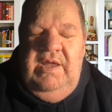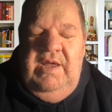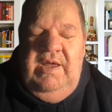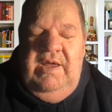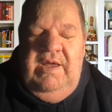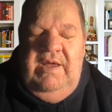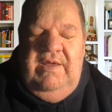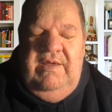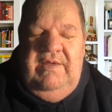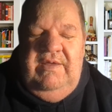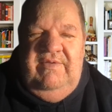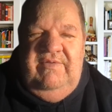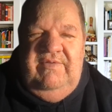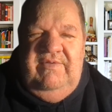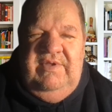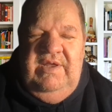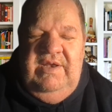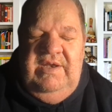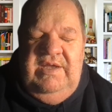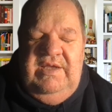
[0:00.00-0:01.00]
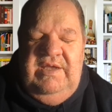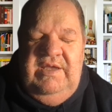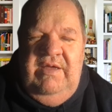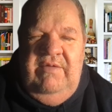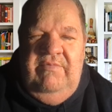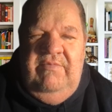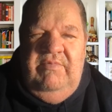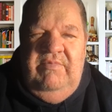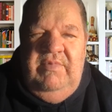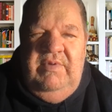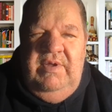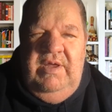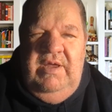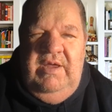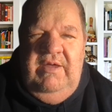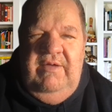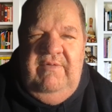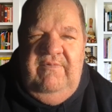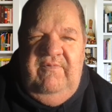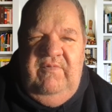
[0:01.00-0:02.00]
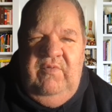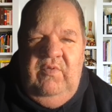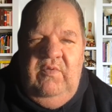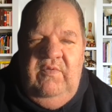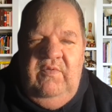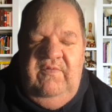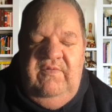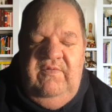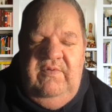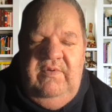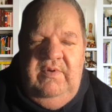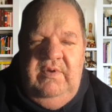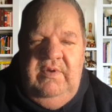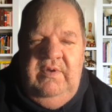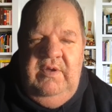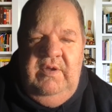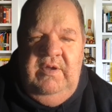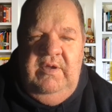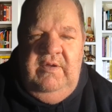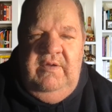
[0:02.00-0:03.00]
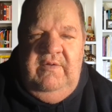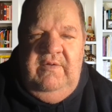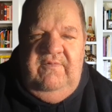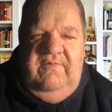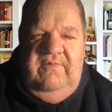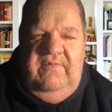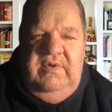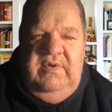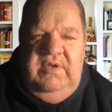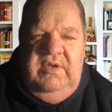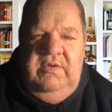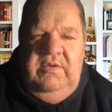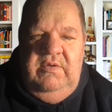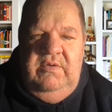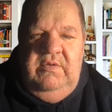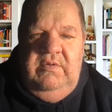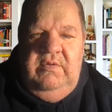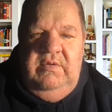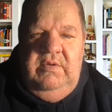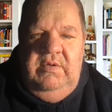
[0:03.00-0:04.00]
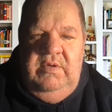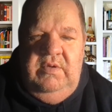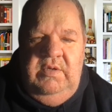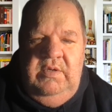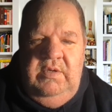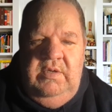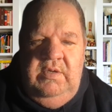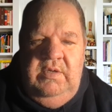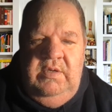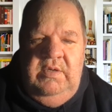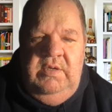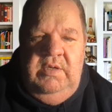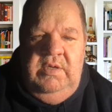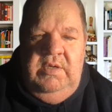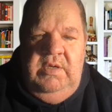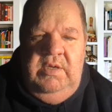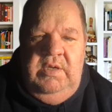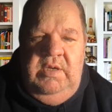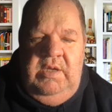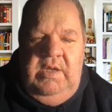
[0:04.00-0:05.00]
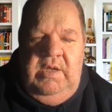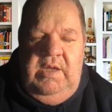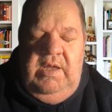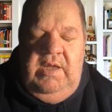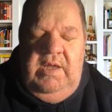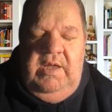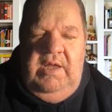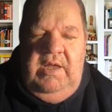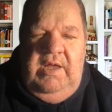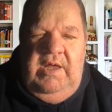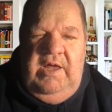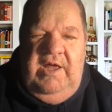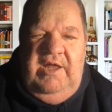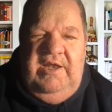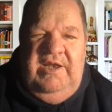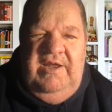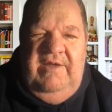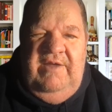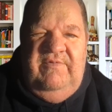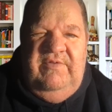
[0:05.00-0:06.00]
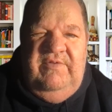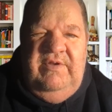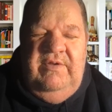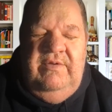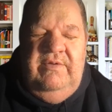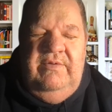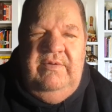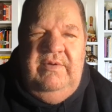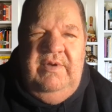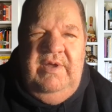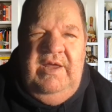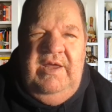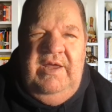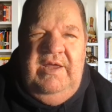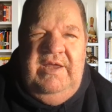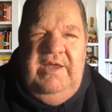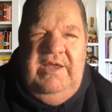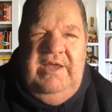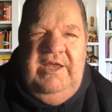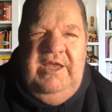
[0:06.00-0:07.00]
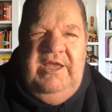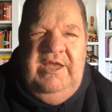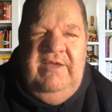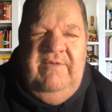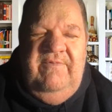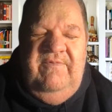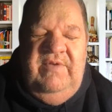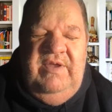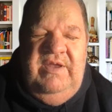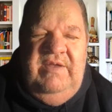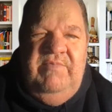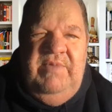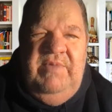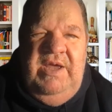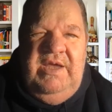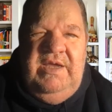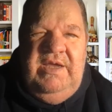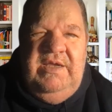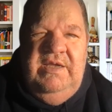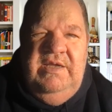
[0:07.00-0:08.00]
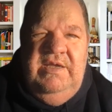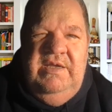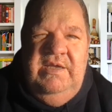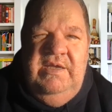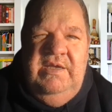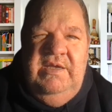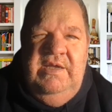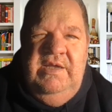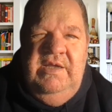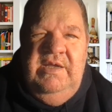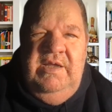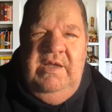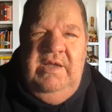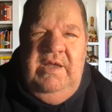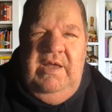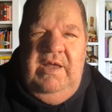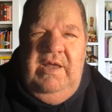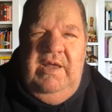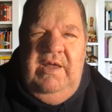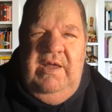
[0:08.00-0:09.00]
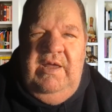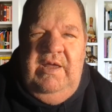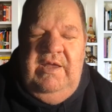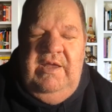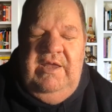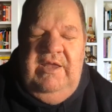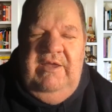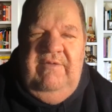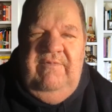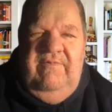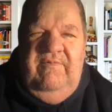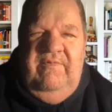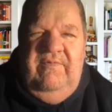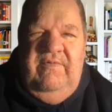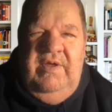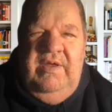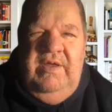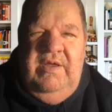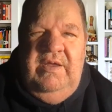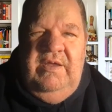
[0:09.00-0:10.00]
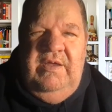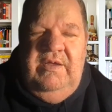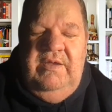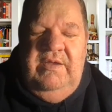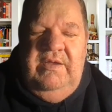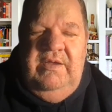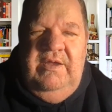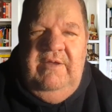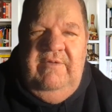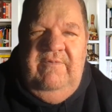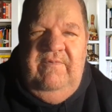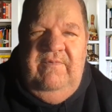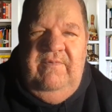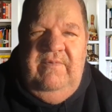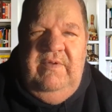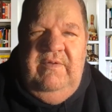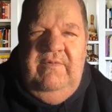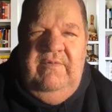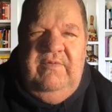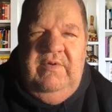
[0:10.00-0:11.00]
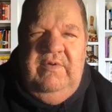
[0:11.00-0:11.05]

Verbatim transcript: uh, is going to come forth for you. I'd love to hear your feedback. if if you've